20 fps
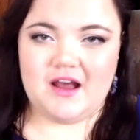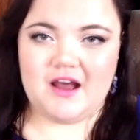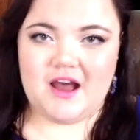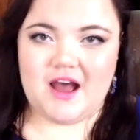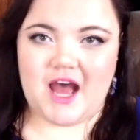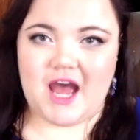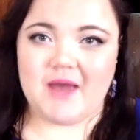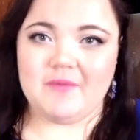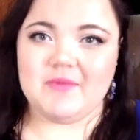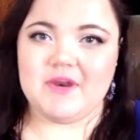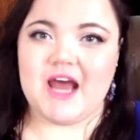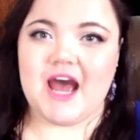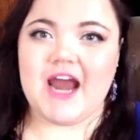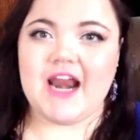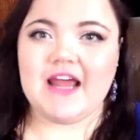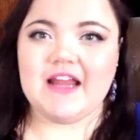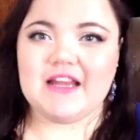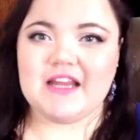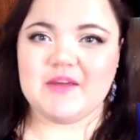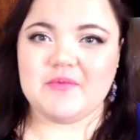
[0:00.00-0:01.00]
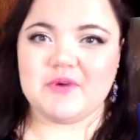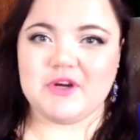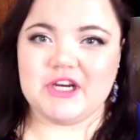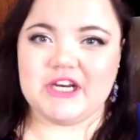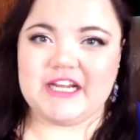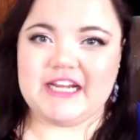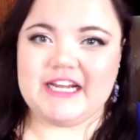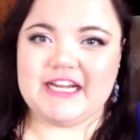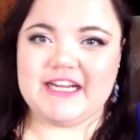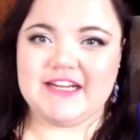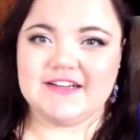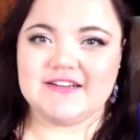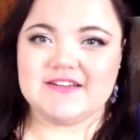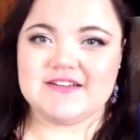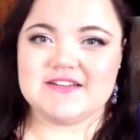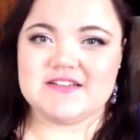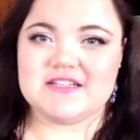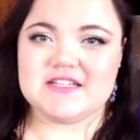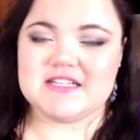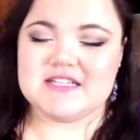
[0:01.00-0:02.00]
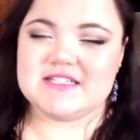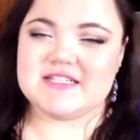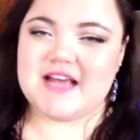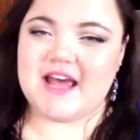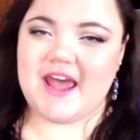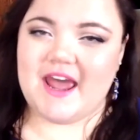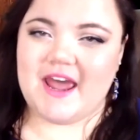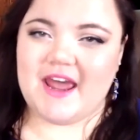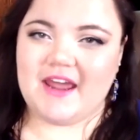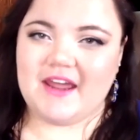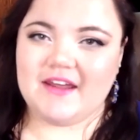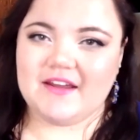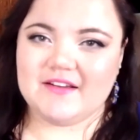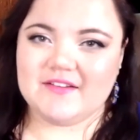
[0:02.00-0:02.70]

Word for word: I'm not at liberty to say